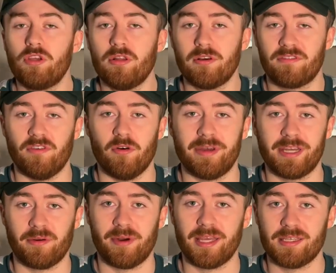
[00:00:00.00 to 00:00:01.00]
do you look for in a
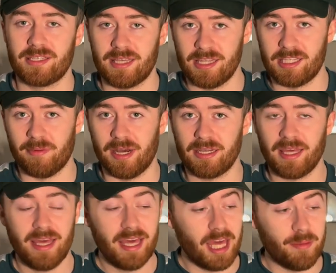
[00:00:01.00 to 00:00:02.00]
great centre-back?
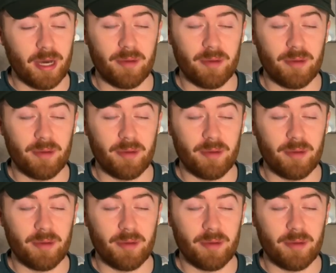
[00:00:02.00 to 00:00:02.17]
It